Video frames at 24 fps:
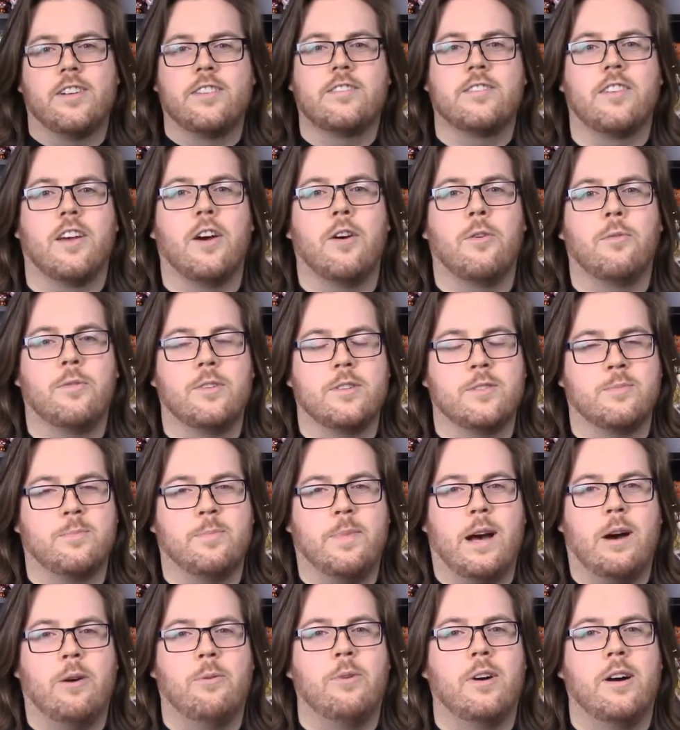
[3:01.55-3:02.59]
or so was
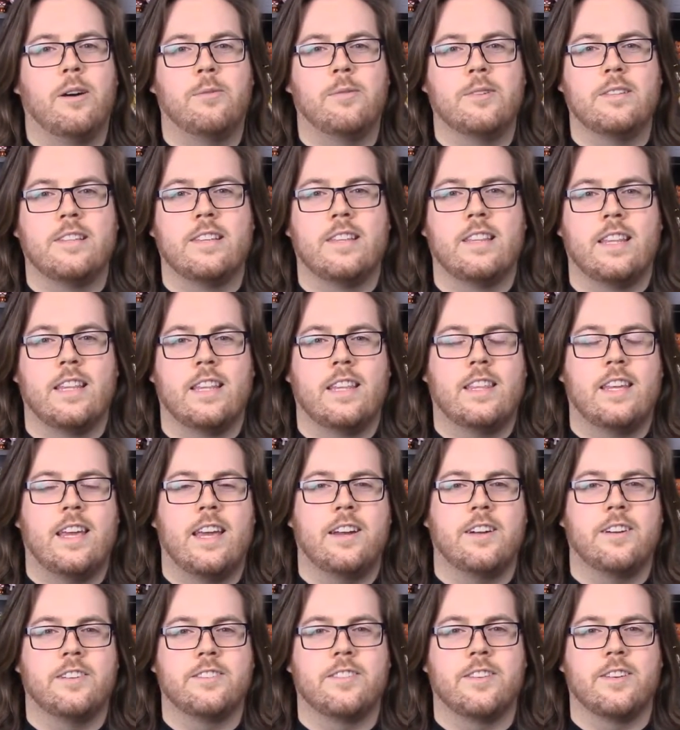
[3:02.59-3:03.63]
about what was in the
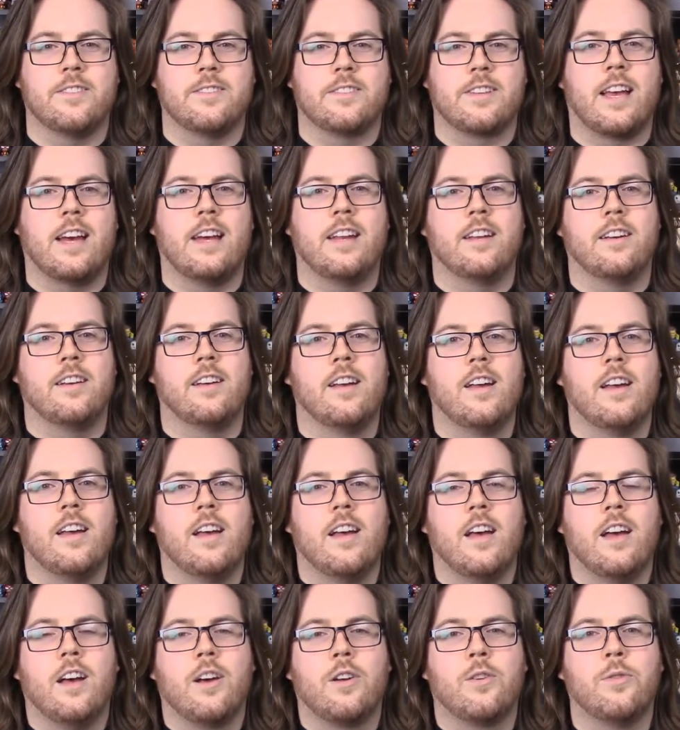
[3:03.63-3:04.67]
theater. So it was kind of
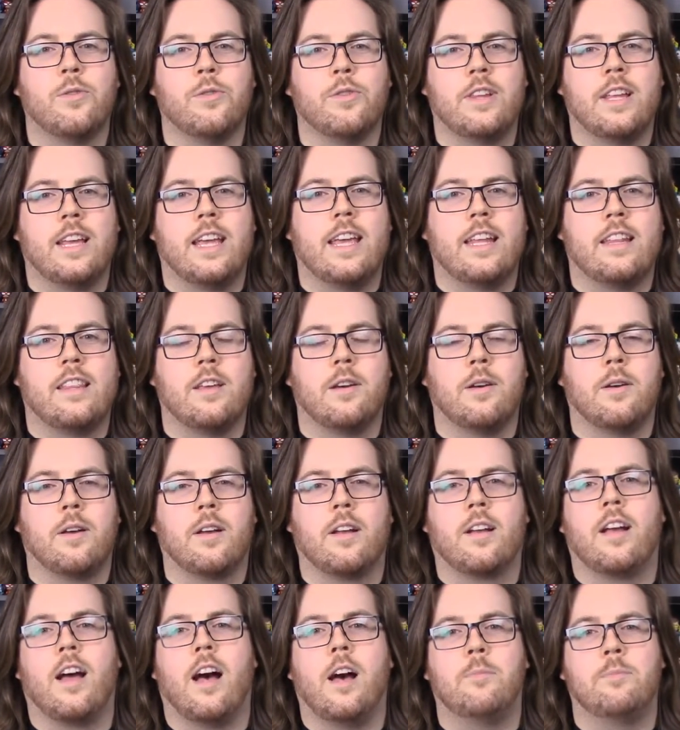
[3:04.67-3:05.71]
cool to get
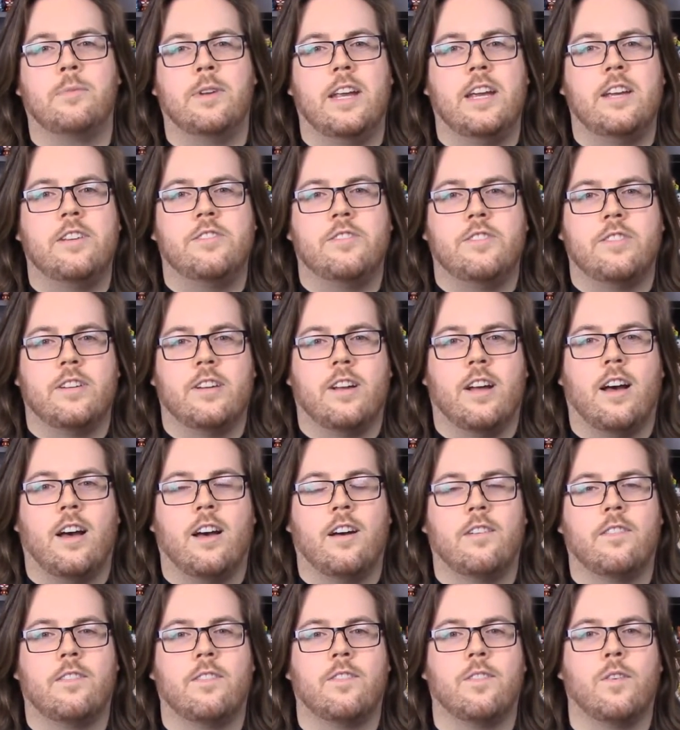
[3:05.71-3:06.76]
the combination
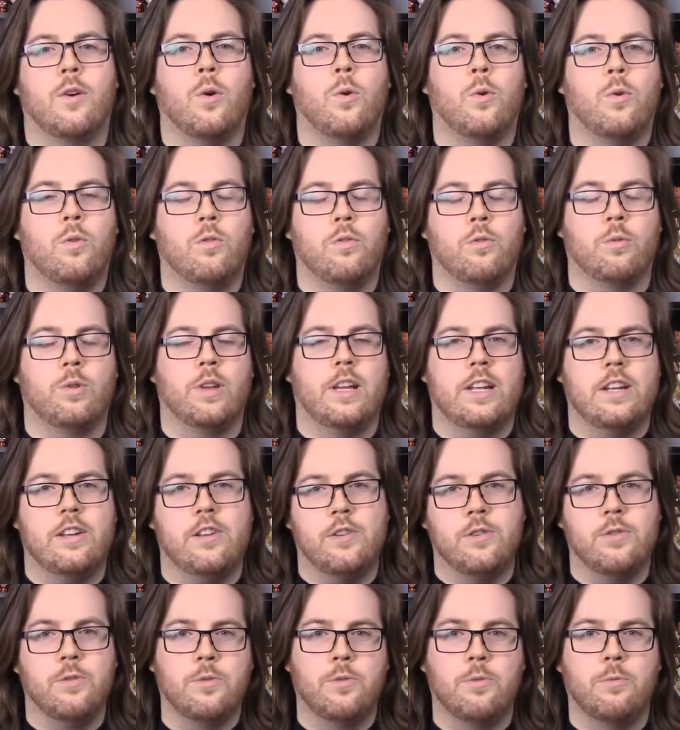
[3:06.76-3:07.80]
of old and
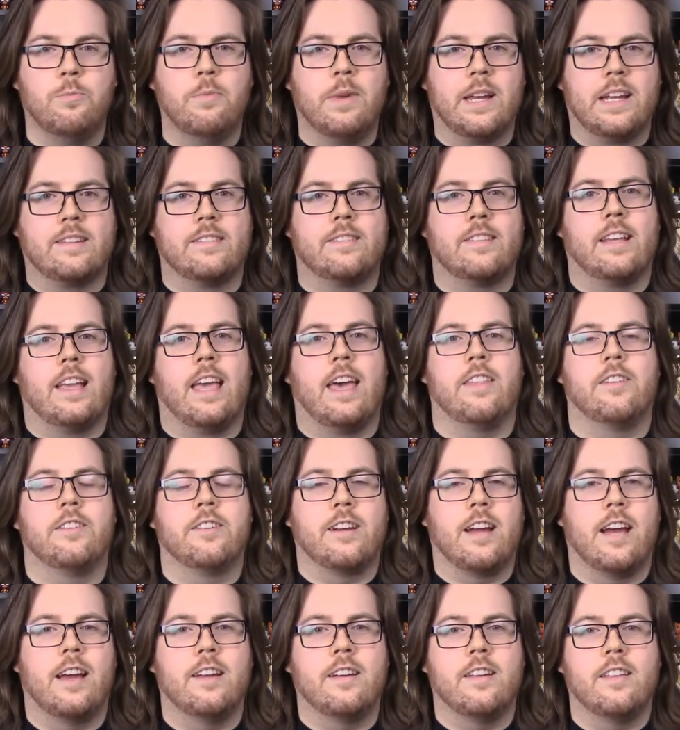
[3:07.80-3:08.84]
new mixed together
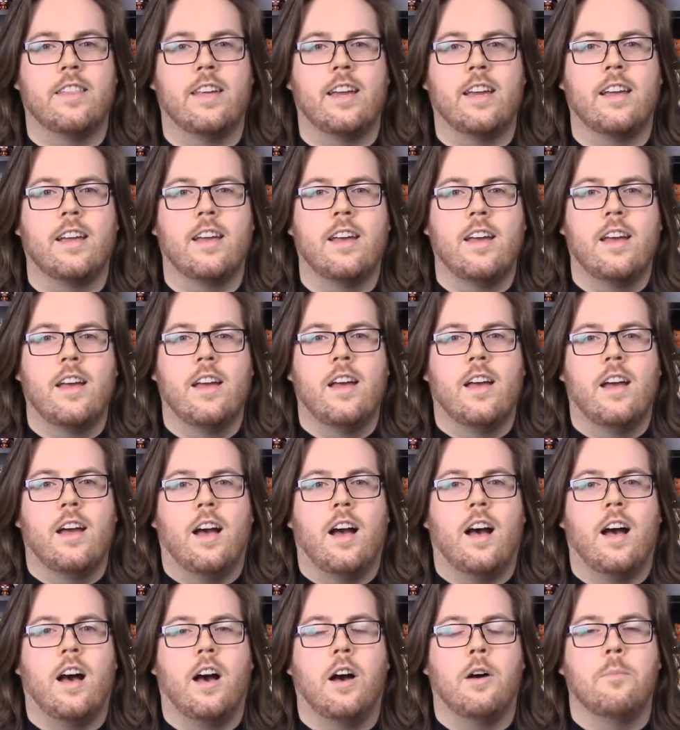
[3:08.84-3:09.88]
kind of thing.
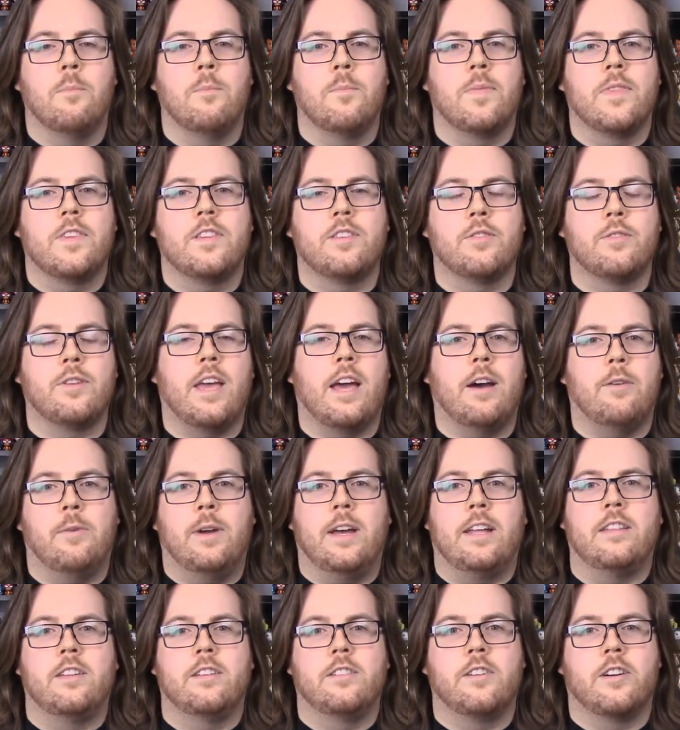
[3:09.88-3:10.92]
Um, so yeah, we
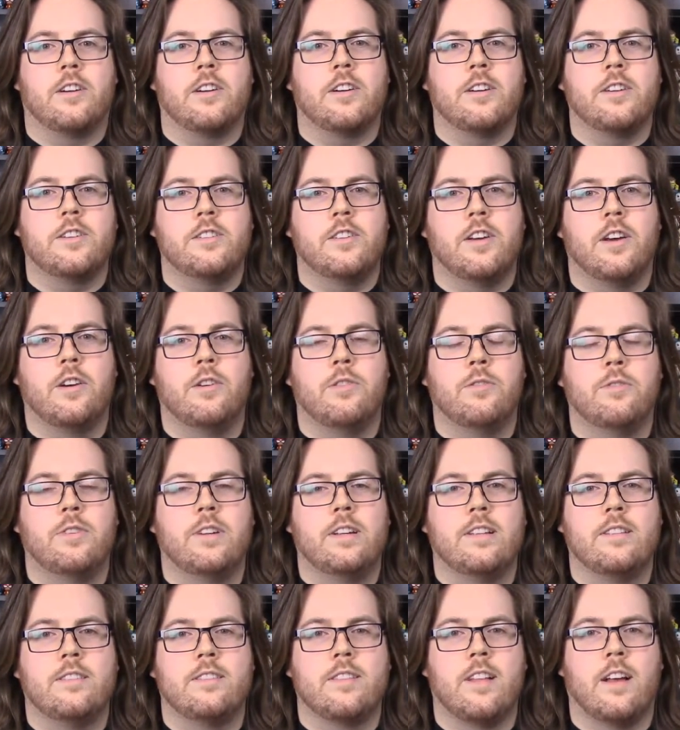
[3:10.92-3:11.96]
had the darker tone
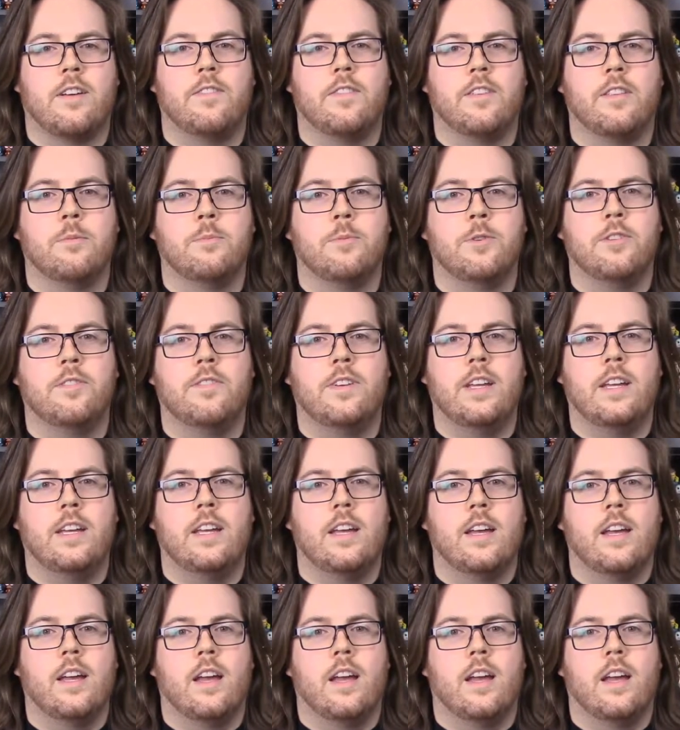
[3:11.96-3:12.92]
and stuff of the movie,